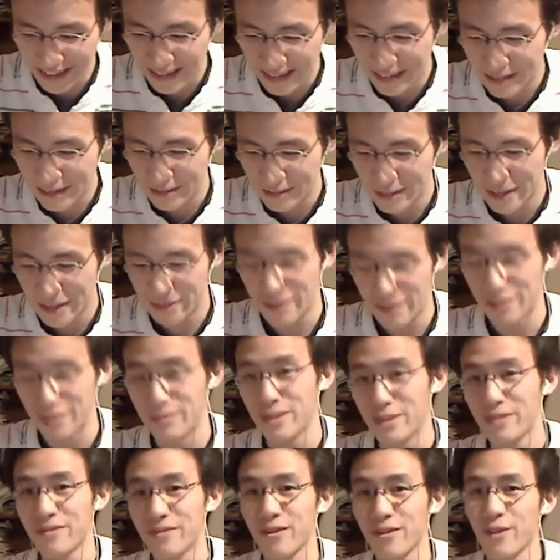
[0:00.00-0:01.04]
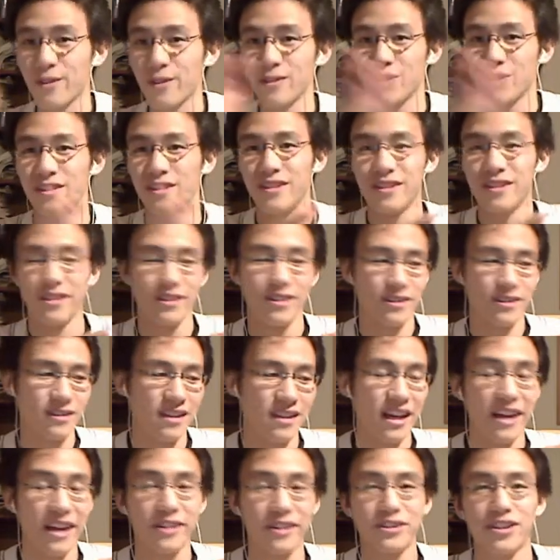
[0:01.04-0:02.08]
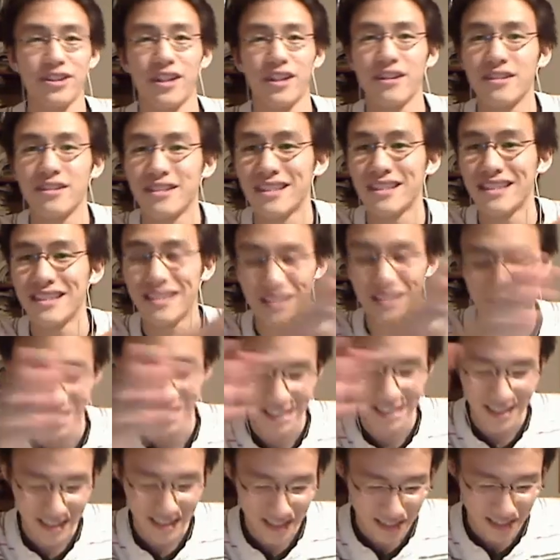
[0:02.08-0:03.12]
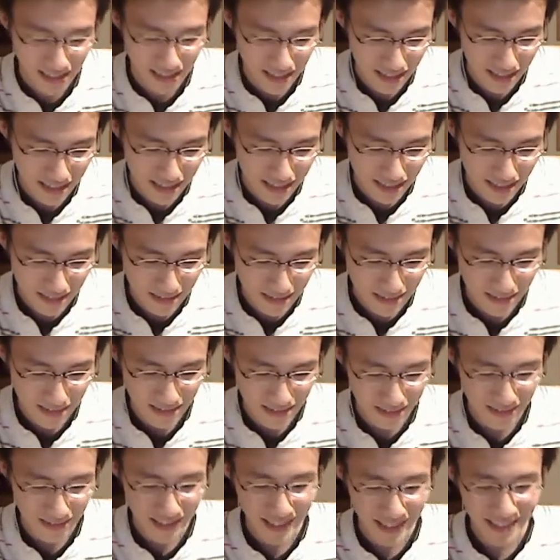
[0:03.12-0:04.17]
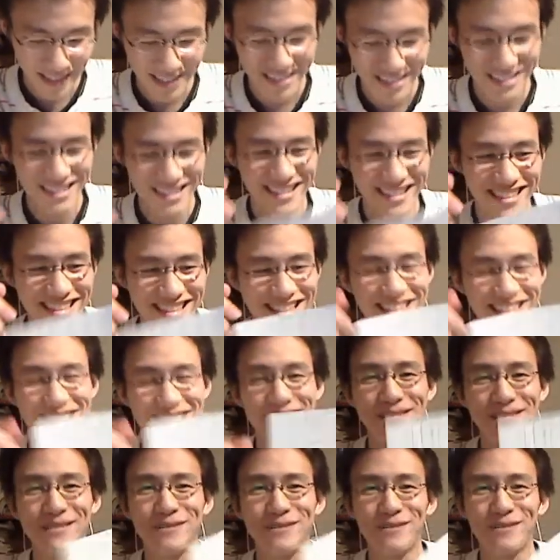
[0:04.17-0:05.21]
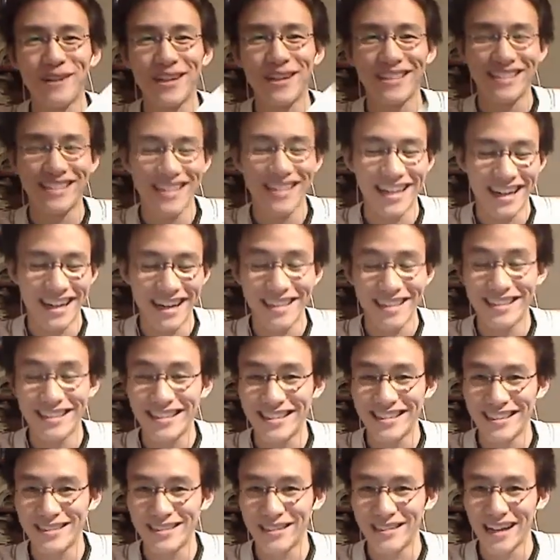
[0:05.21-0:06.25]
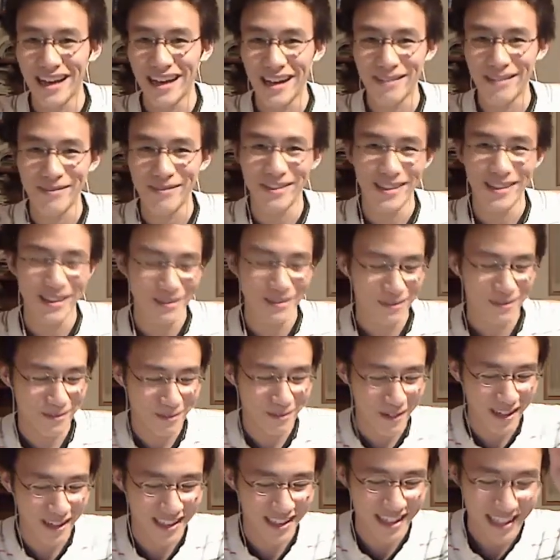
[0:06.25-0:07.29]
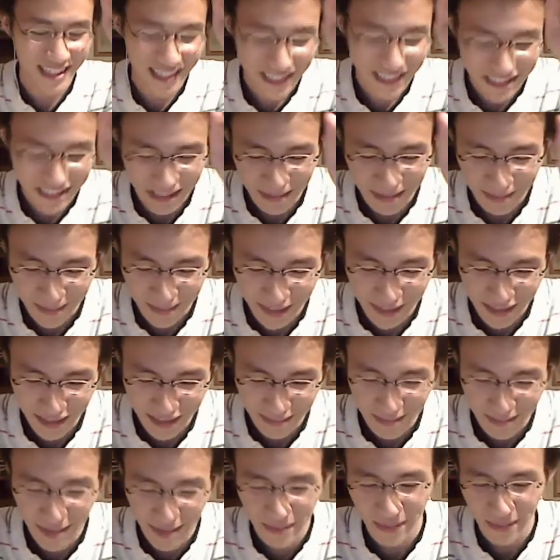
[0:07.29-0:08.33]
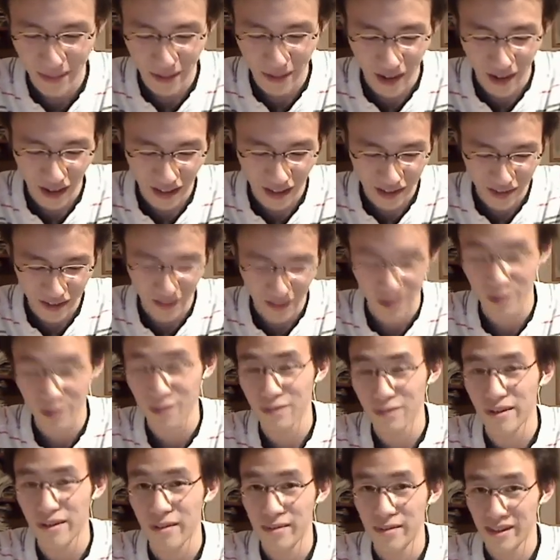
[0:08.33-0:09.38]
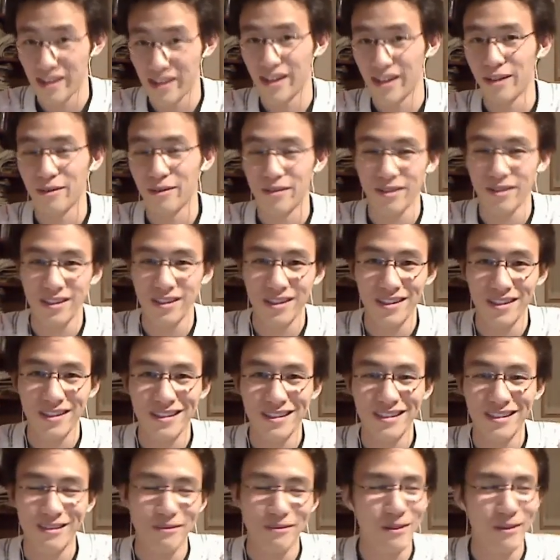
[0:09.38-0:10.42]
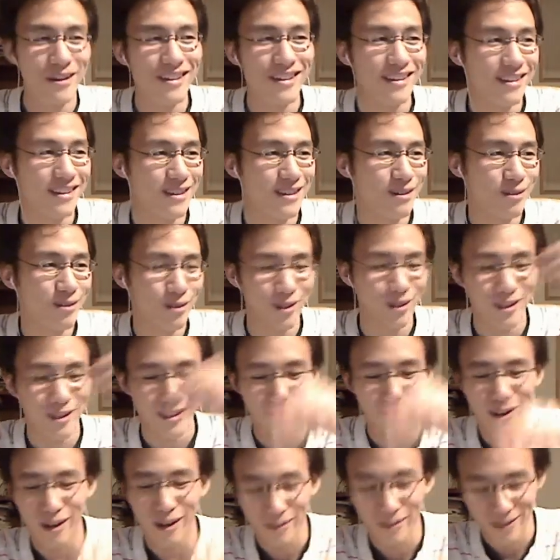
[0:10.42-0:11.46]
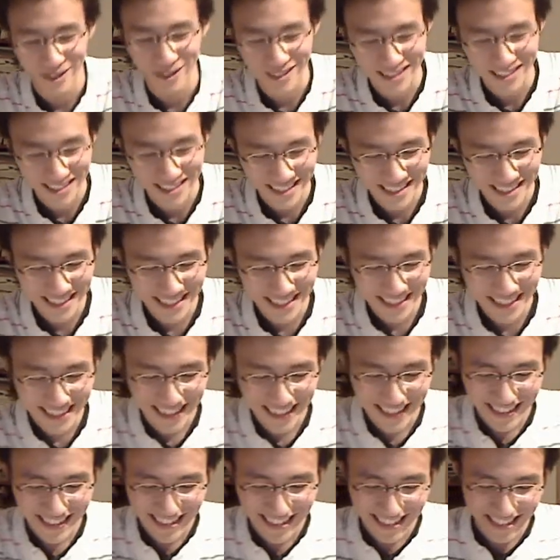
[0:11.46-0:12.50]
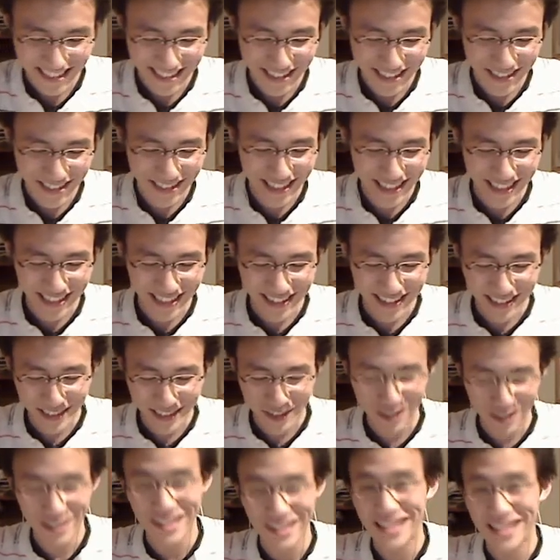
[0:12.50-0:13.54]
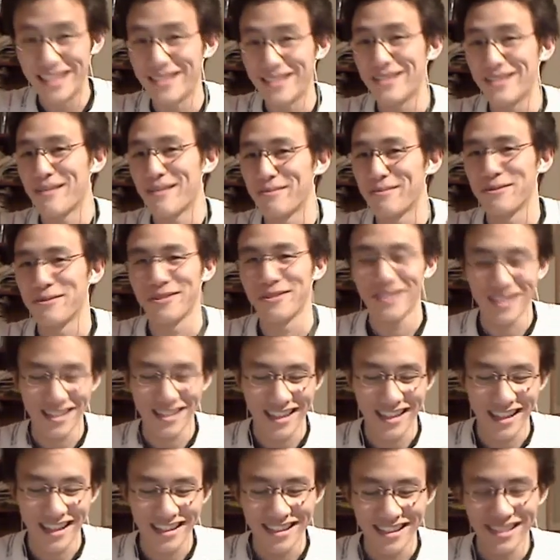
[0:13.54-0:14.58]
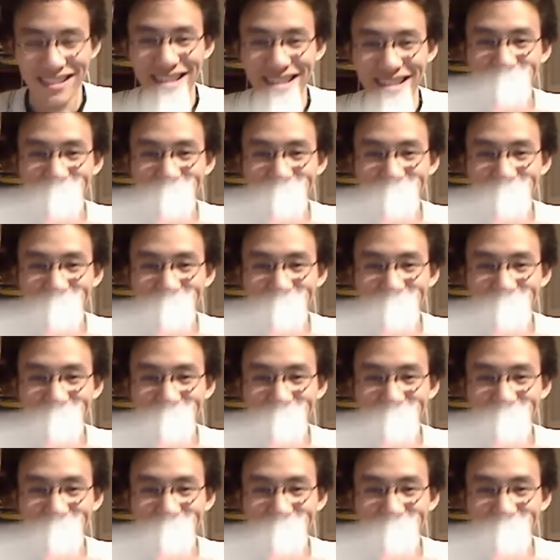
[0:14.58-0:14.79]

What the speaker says: we will move on to actual sentences. Like this is I believe what Japanese people are so familiar with, or common English example sentence.